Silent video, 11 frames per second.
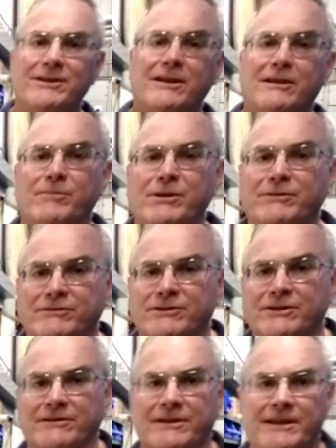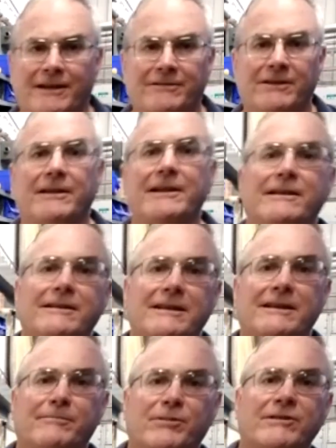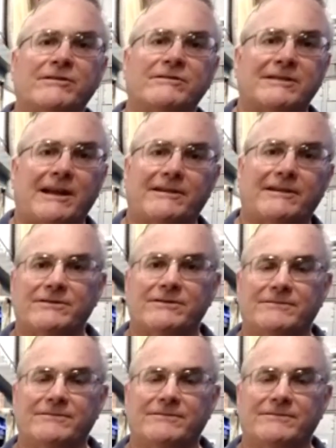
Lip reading: computers here to calculate decompression status.